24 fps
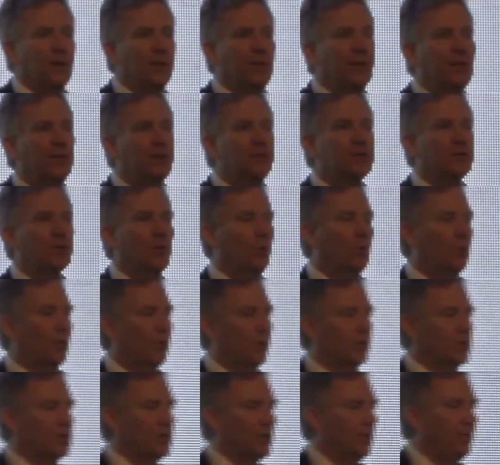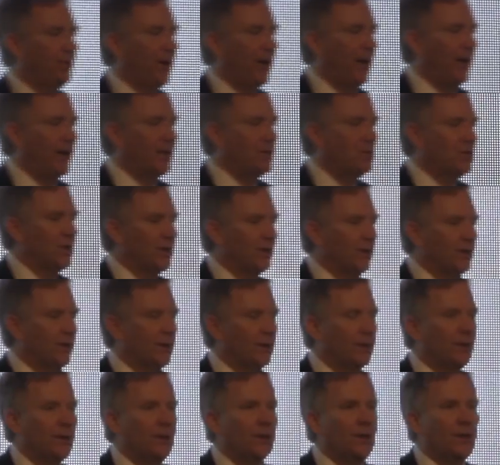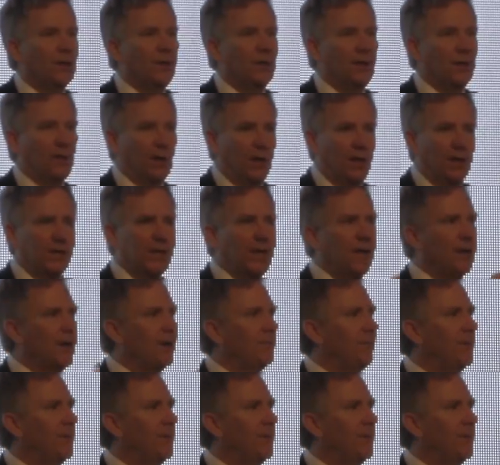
Then there's the whole question of patching. Again,